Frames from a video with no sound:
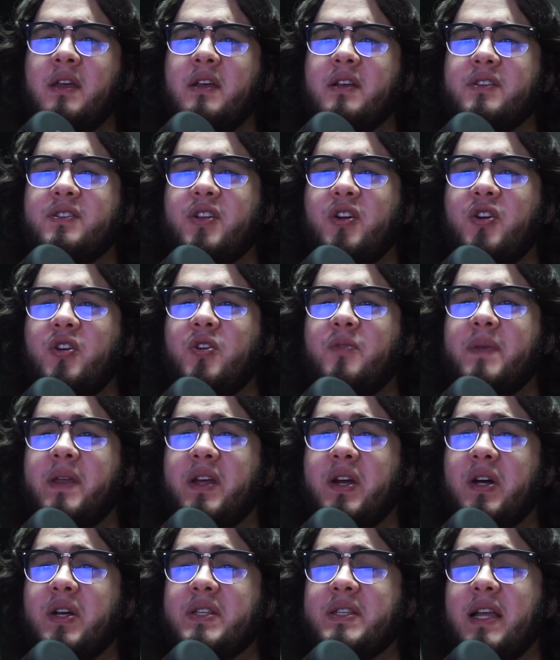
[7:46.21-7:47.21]
So
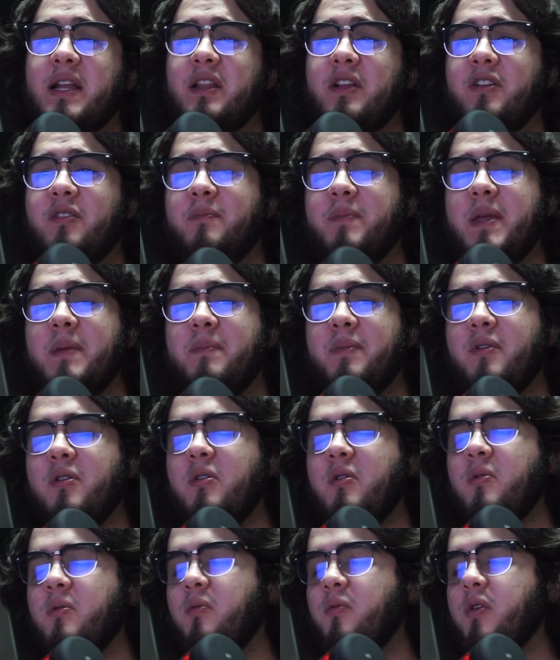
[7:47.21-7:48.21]
because a lot of
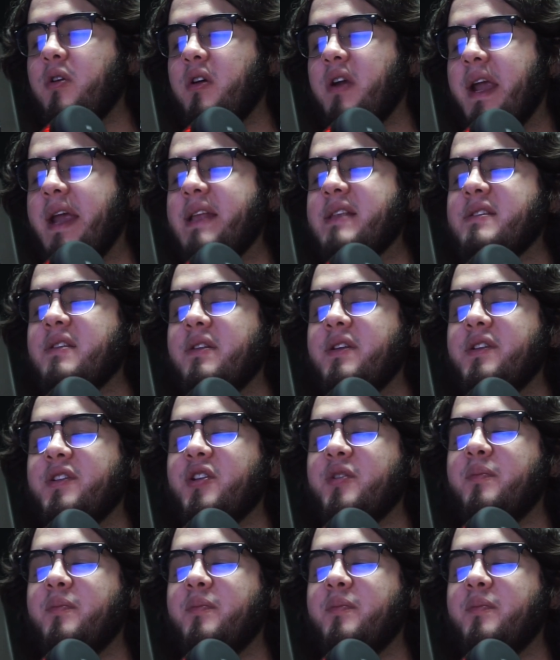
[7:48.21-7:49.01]
people were canceling their